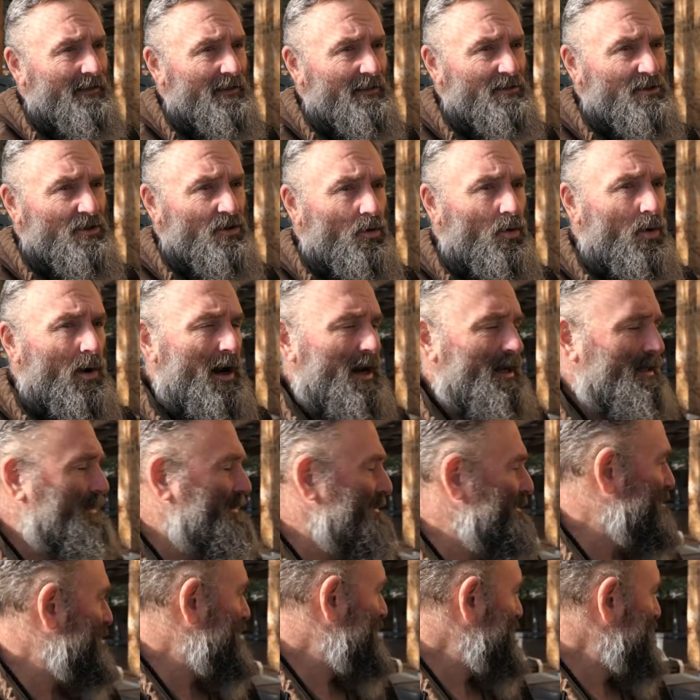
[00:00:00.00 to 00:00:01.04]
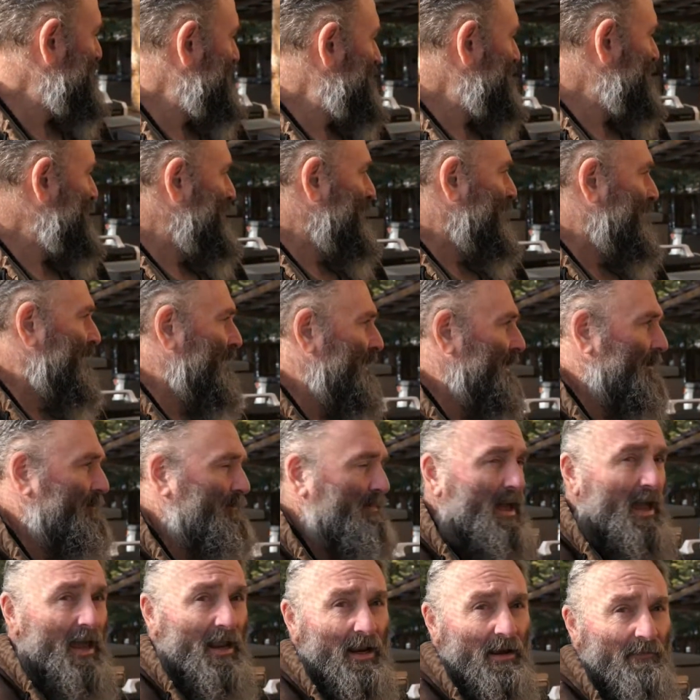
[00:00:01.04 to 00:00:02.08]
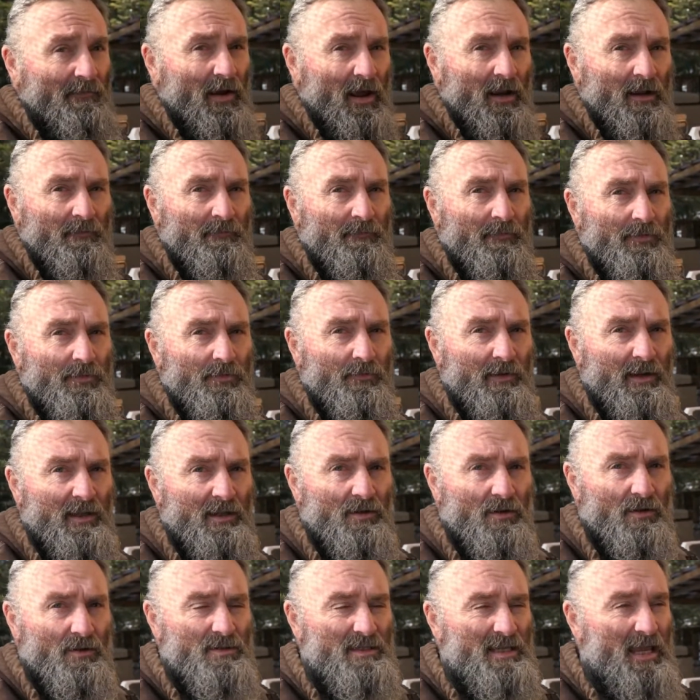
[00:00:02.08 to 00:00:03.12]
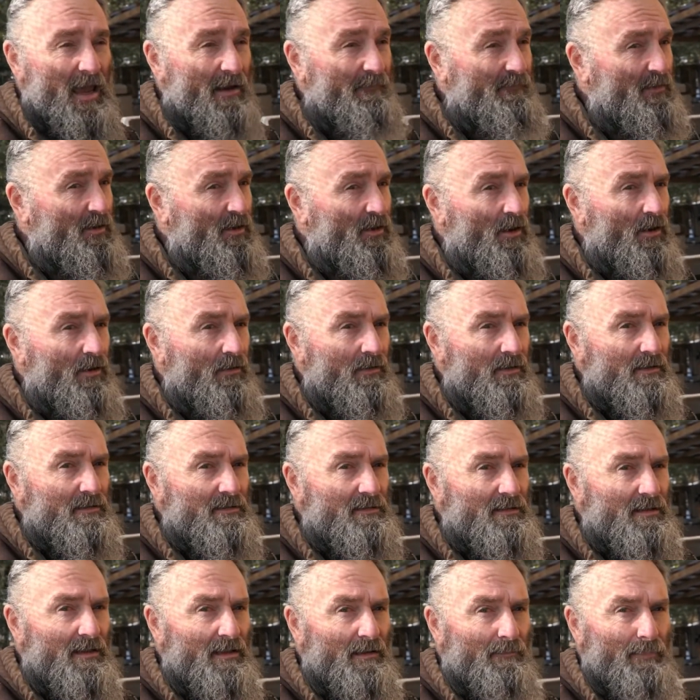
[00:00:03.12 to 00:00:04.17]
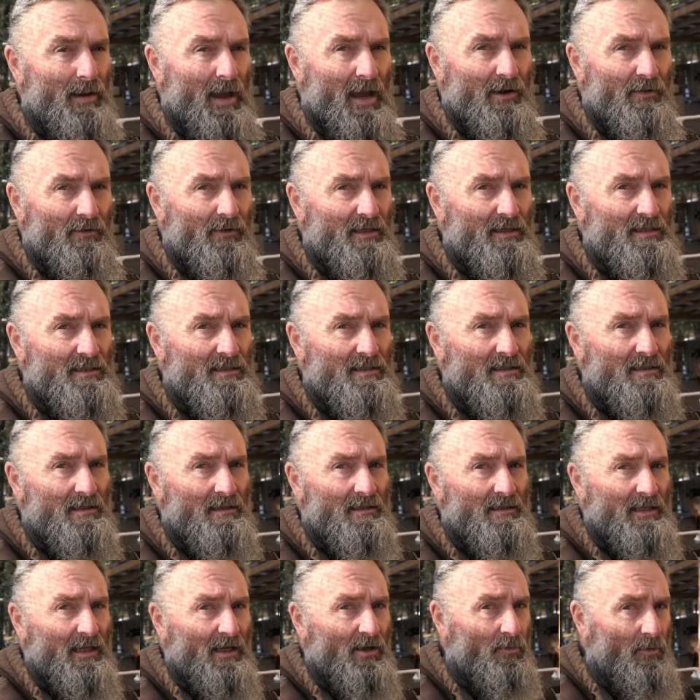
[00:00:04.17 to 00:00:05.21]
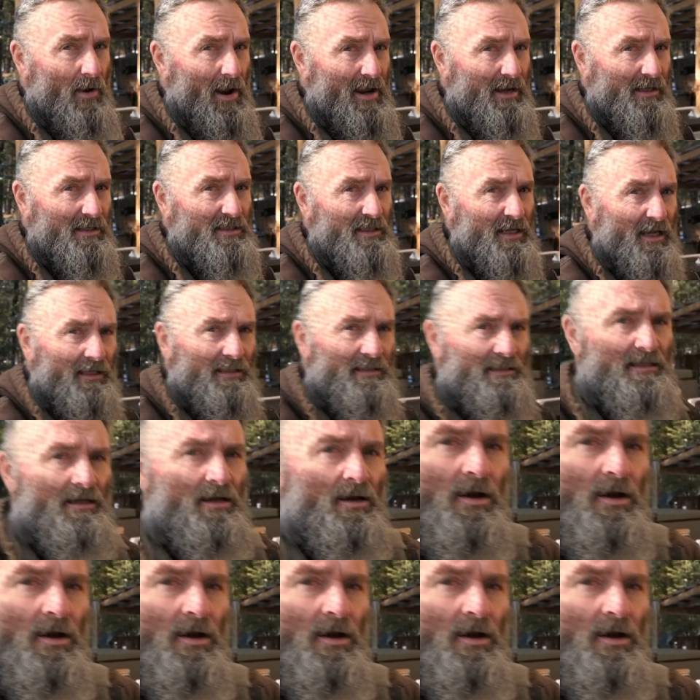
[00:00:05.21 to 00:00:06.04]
it's quiet, and I've had it for 3 years. Haven't noticed the batteries degrade yet,